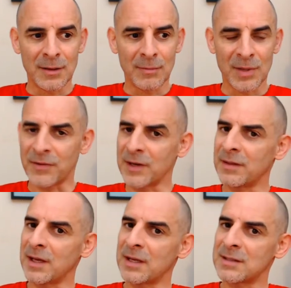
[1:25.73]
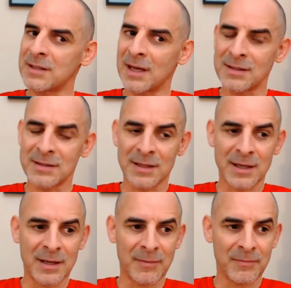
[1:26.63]
But the funny thing is that
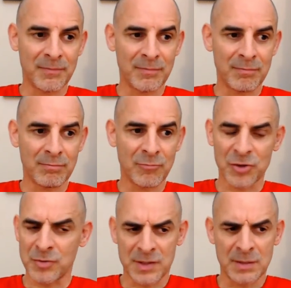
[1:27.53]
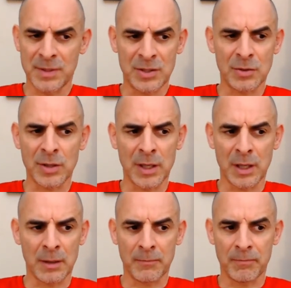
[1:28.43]
once we were simply
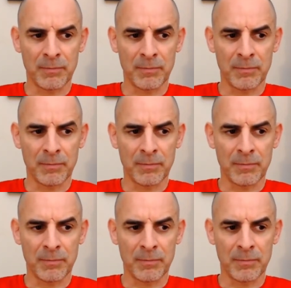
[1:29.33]
talking,